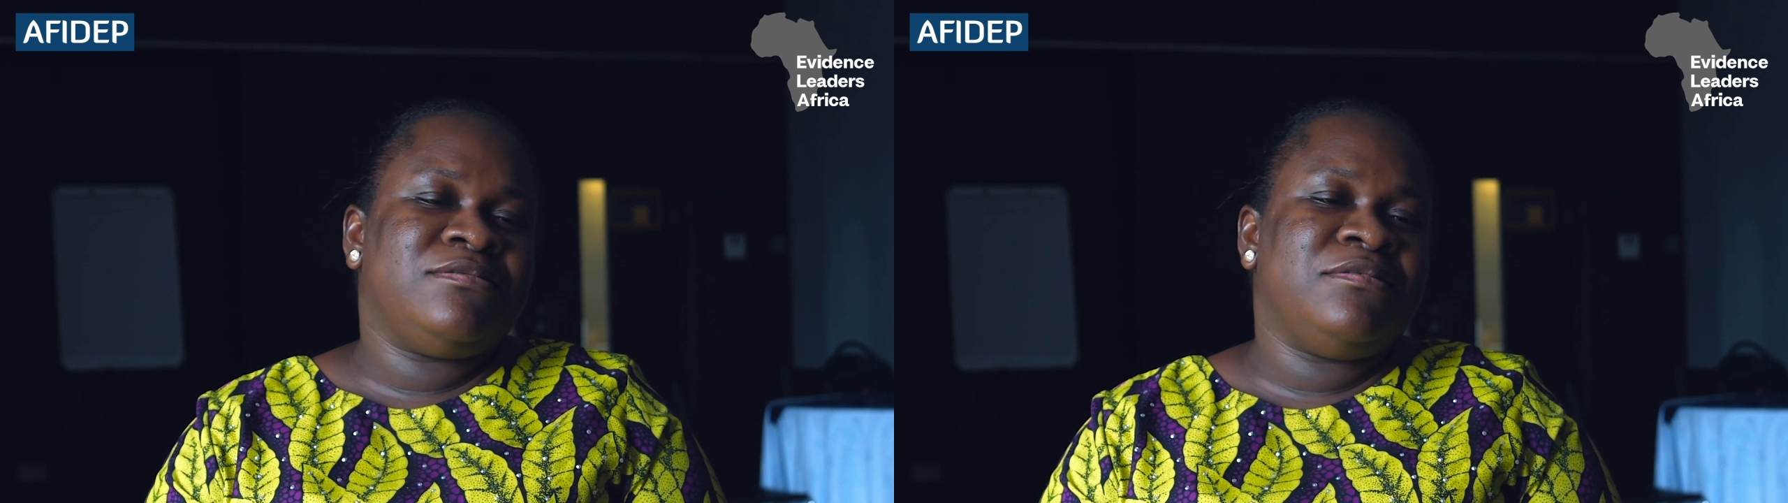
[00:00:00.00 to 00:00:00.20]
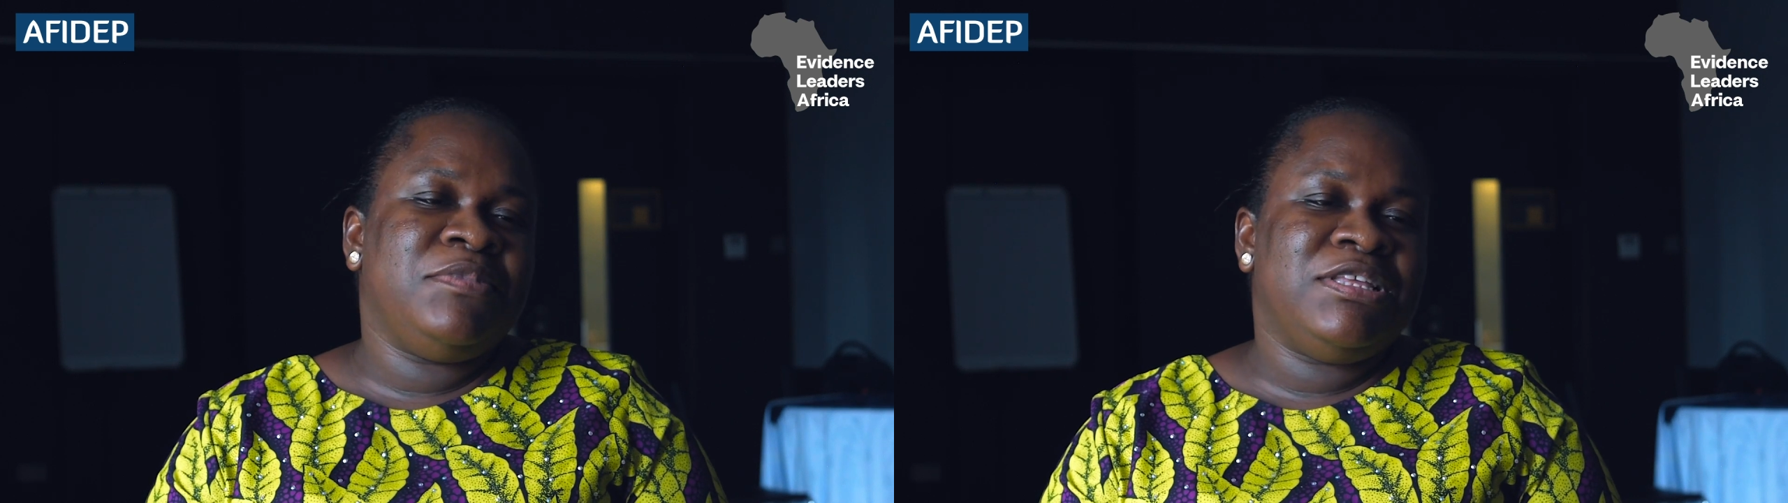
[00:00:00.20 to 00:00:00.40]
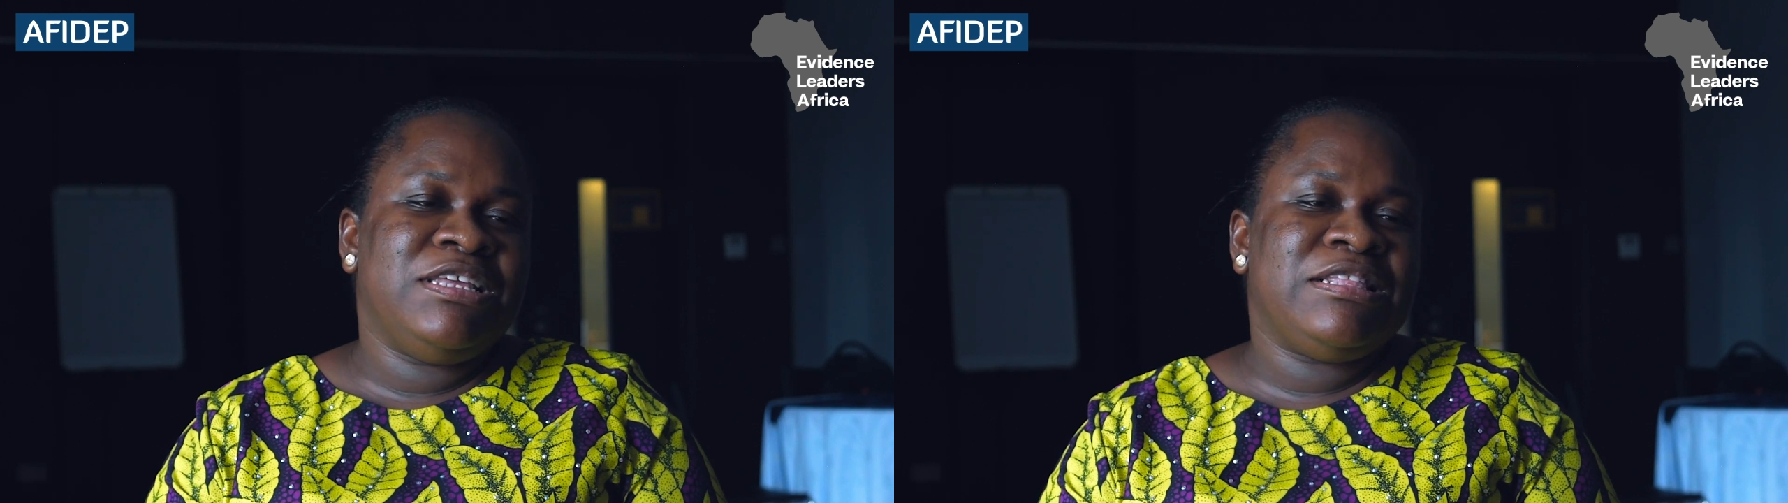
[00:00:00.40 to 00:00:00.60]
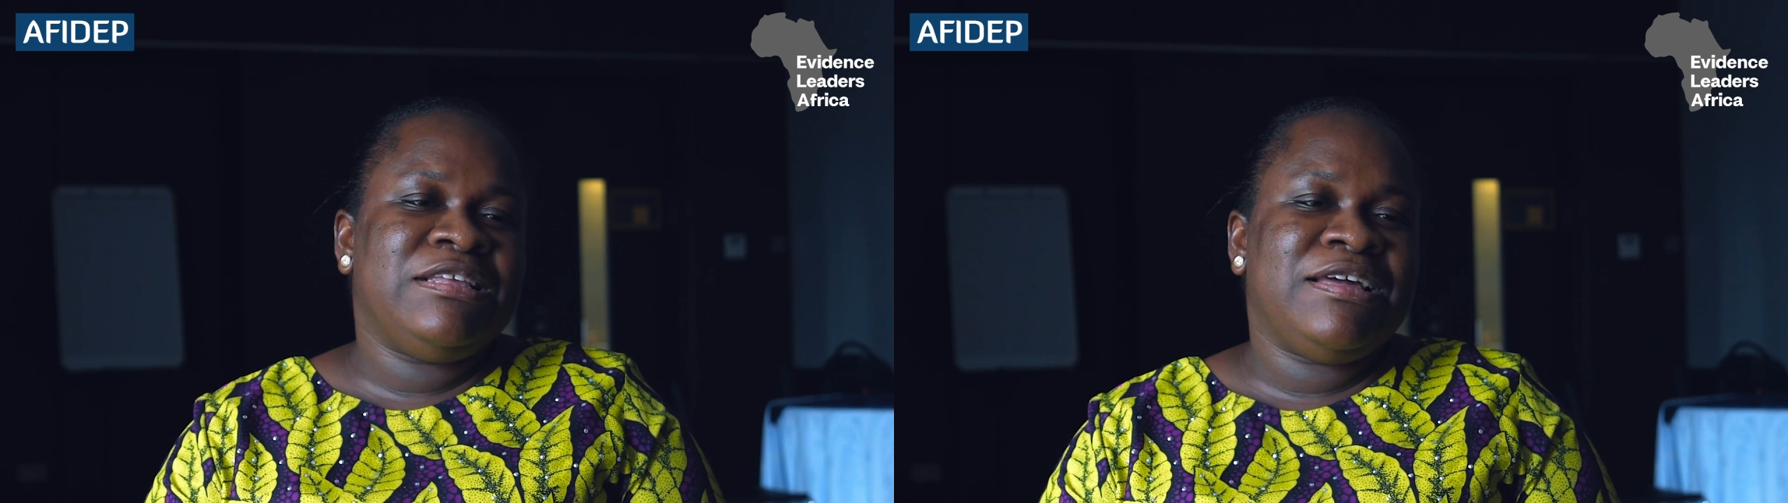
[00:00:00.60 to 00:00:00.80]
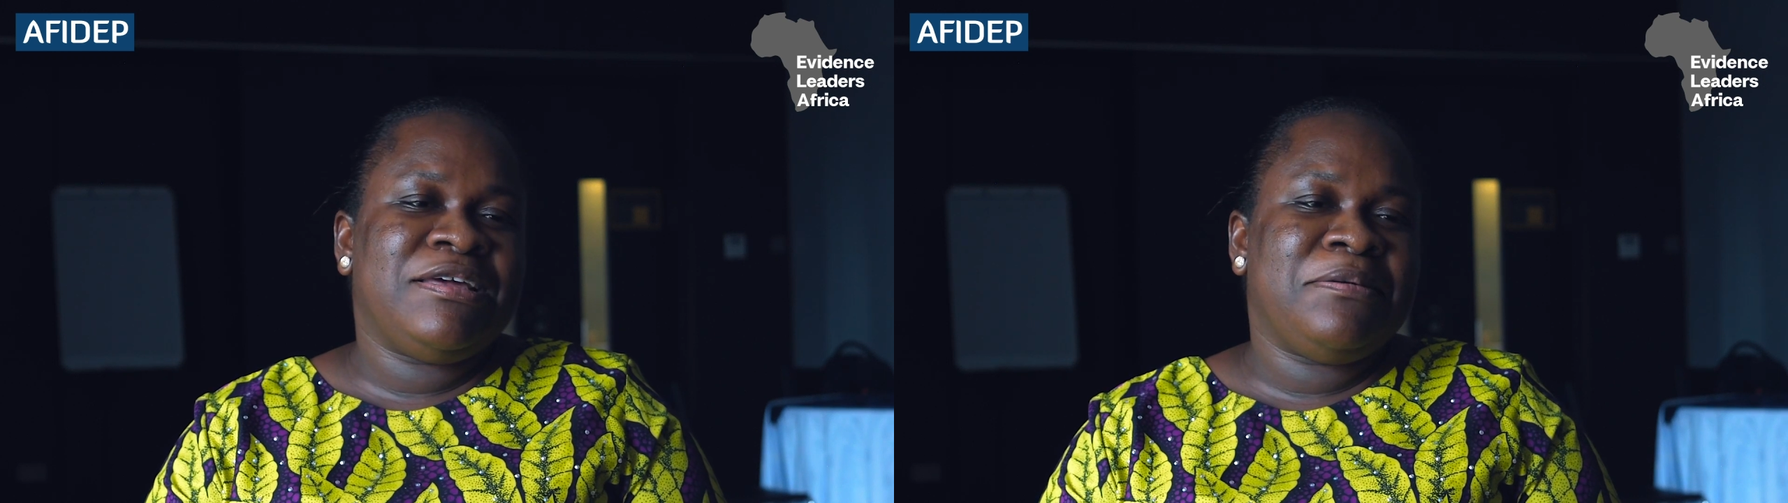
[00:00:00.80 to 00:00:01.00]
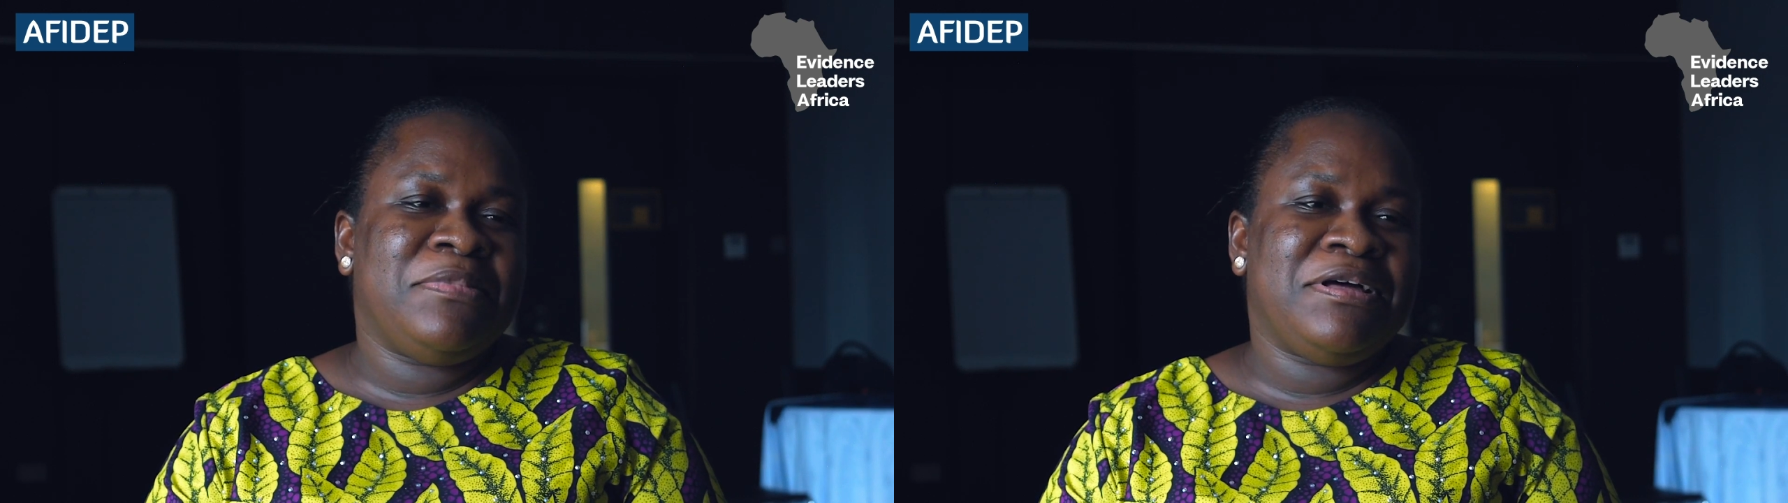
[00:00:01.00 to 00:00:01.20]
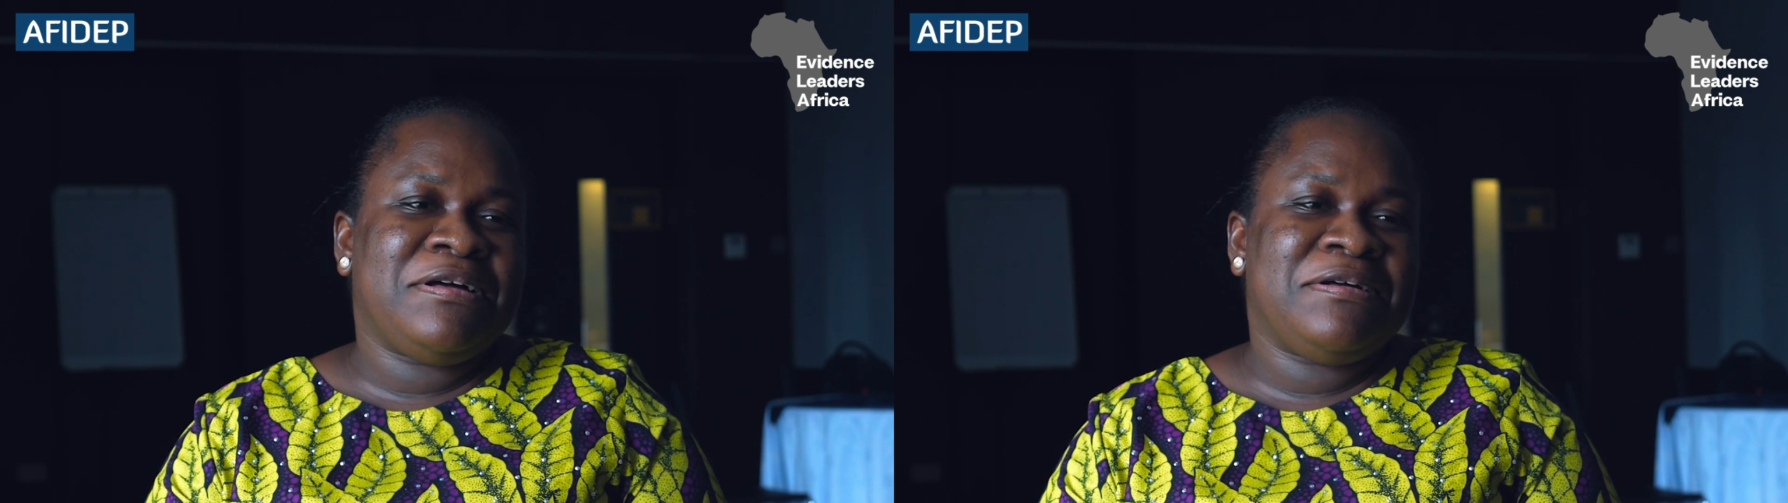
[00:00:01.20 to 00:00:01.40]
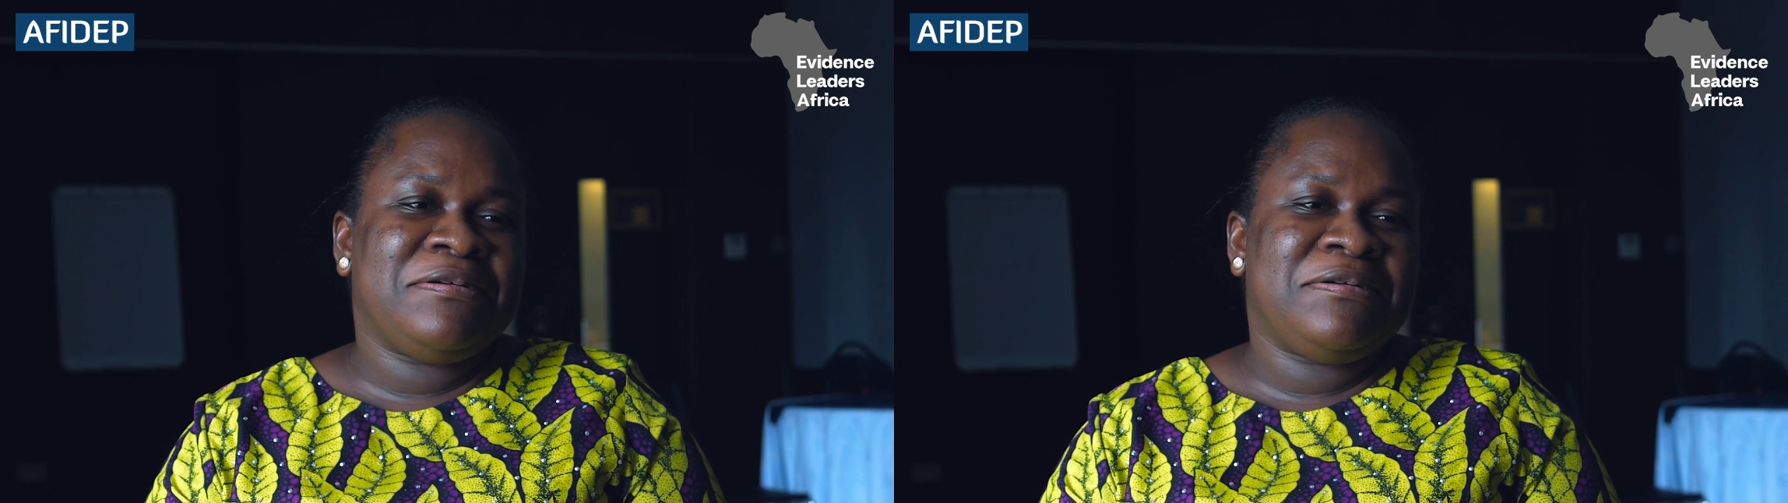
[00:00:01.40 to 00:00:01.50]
immediately I get back.